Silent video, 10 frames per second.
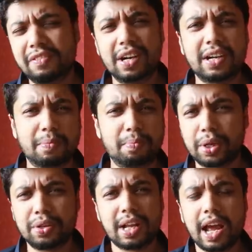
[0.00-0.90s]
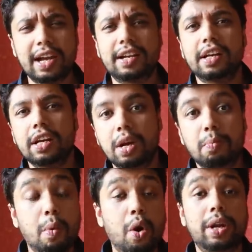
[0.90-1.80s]
just given it up because I had
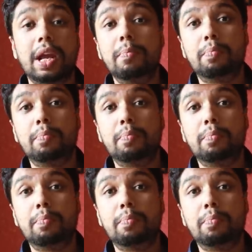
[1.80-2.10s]
more